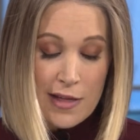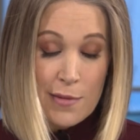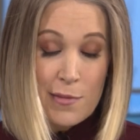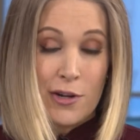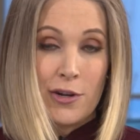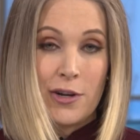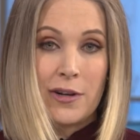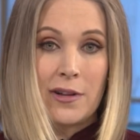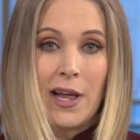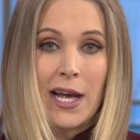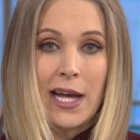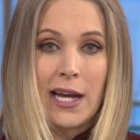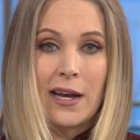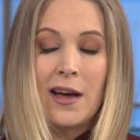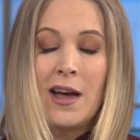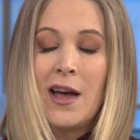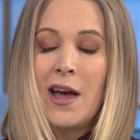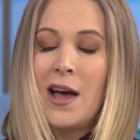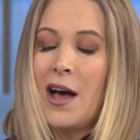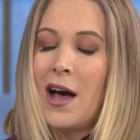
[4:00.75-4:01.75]
them to look
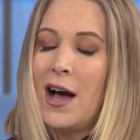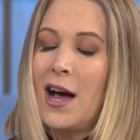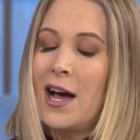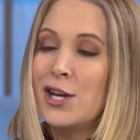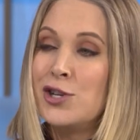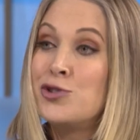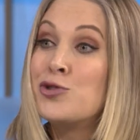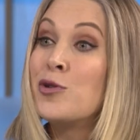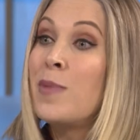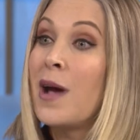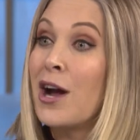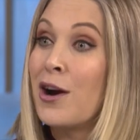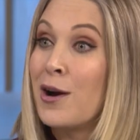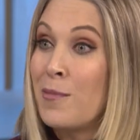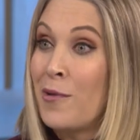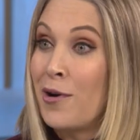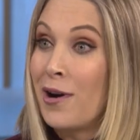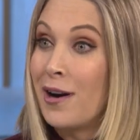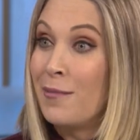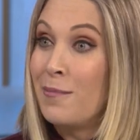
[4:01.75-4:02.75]
like Drew Barrymore.